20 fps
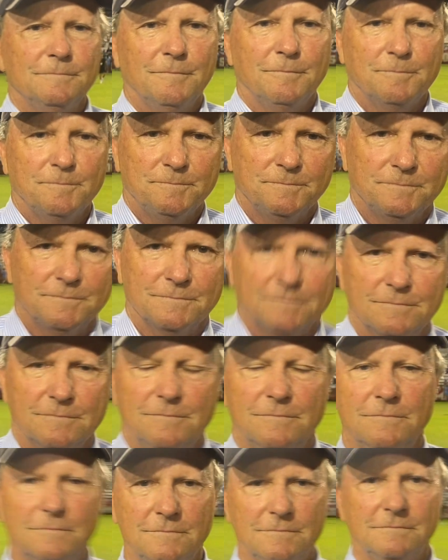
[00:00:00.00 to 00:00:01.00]
Coach,
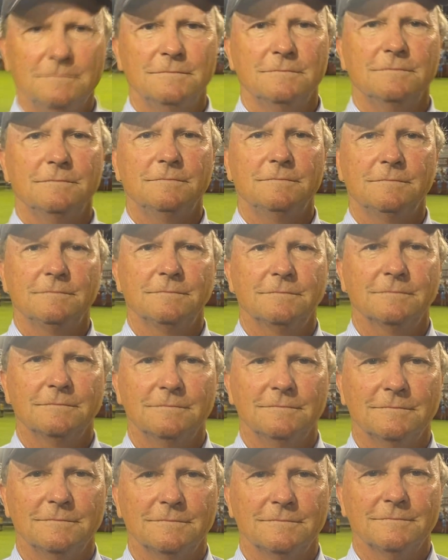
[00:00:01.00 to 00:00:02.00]
1-1 draw. What, you,
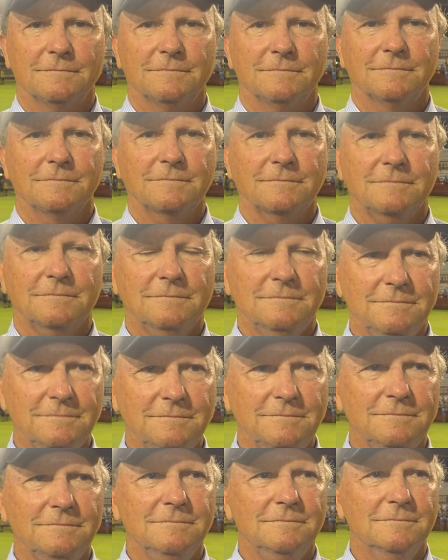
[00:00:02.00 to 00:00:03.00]
what, was your general thoughts on the
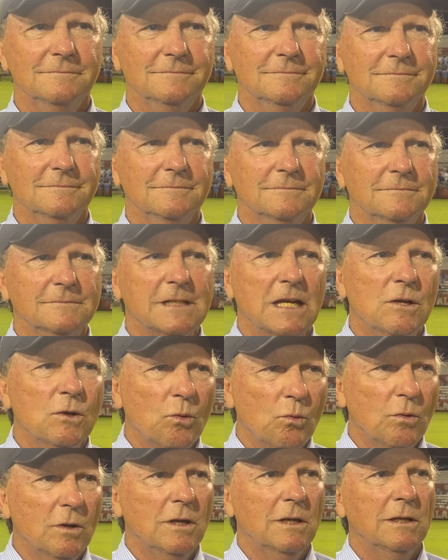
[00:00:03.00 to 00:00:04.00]
game tonight?
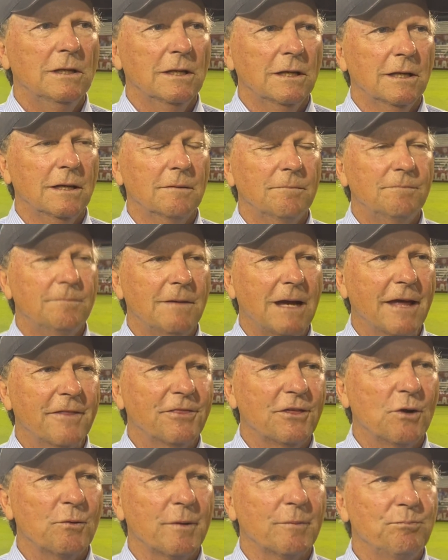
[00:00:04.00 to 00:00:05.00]
Well, um, I
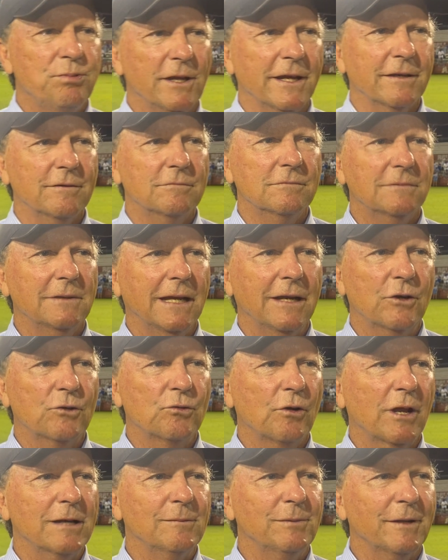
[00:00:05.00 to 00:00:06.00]
thought we played
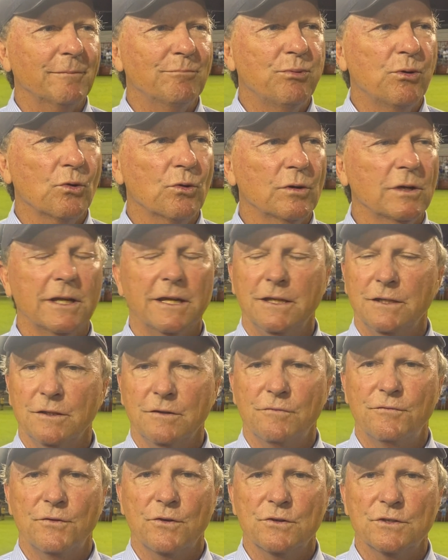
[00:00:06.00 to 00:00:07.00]
incredibly poorly in
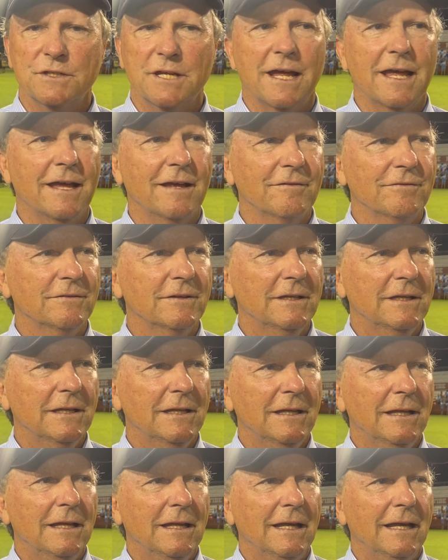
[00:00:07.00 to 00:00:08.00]
the first half.
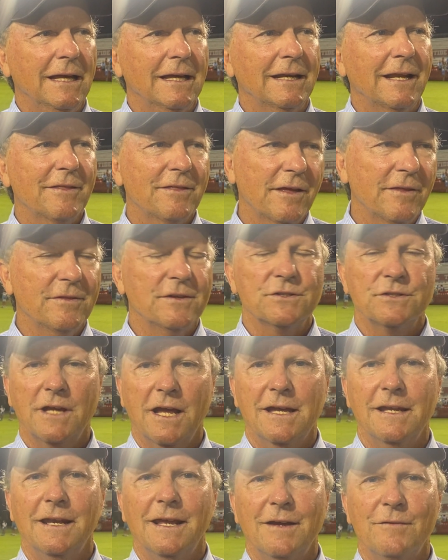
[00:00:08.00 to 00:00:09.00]
And I thought in the
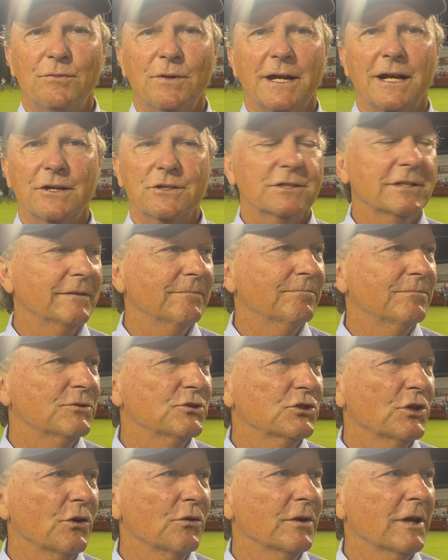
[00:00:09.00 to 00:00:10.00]
second half we actually
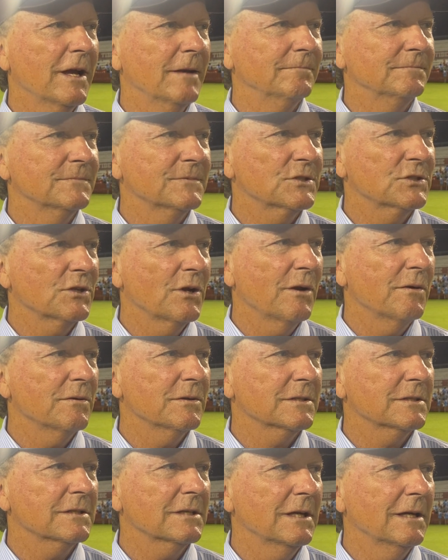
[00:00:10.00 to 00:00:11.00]
showed up. So I
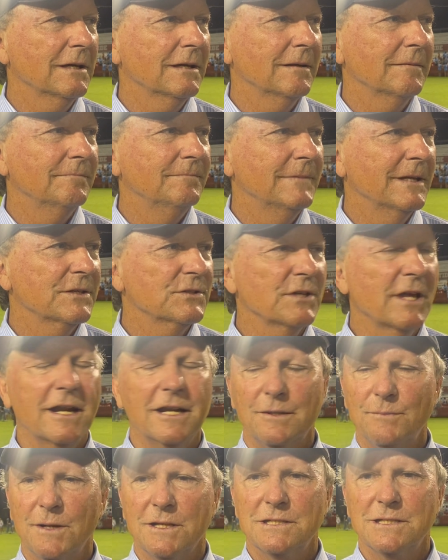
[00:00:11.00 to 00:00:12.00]
was uh,
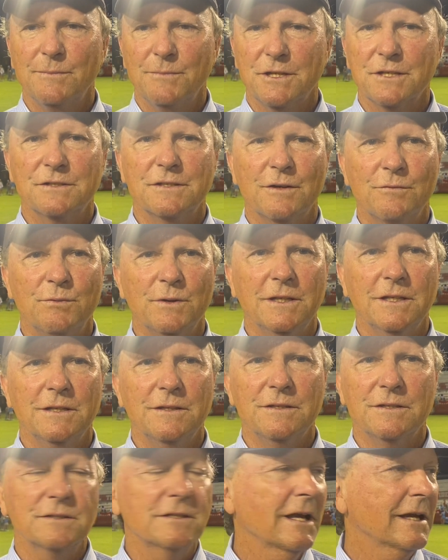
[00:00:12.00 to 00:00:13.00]
excited about some of the stuff we did
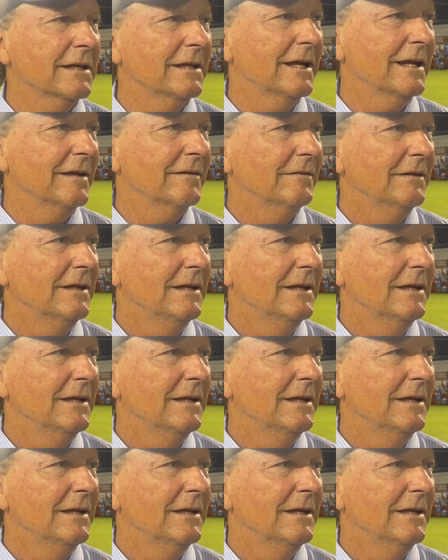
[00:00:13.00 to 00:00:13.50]
in the second half.